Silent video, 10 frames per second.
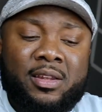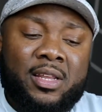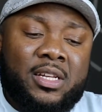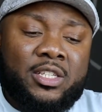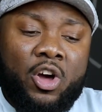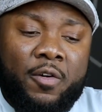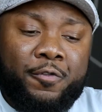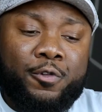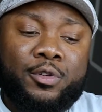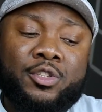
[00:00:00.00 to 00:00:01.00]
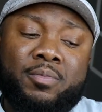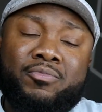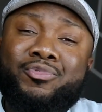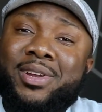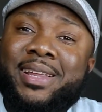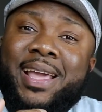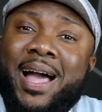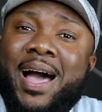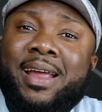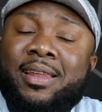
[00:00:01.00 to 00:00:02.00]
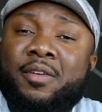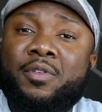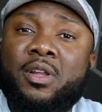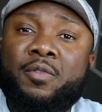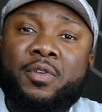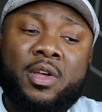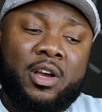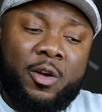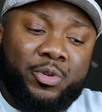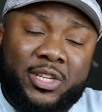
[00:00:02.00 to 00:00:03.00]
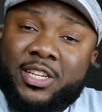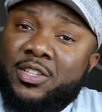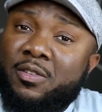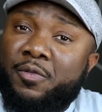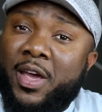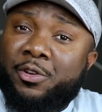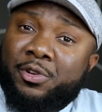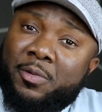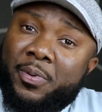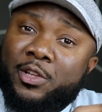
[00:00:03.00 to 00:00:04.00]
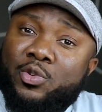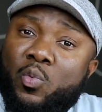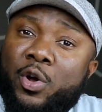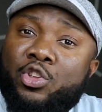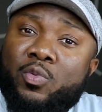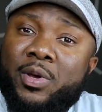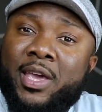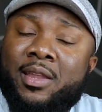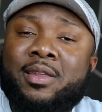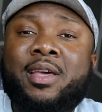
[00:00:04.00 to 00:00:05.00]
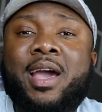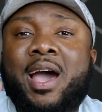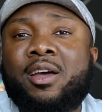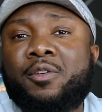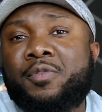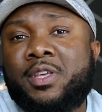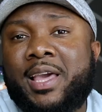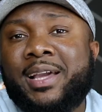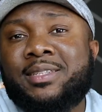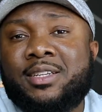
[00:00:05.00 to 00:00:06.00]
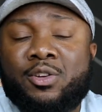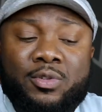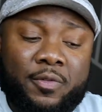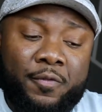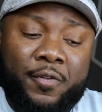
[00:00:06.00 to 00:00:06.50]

does offer some really high level of computational value compared to what you would get out of the Exynos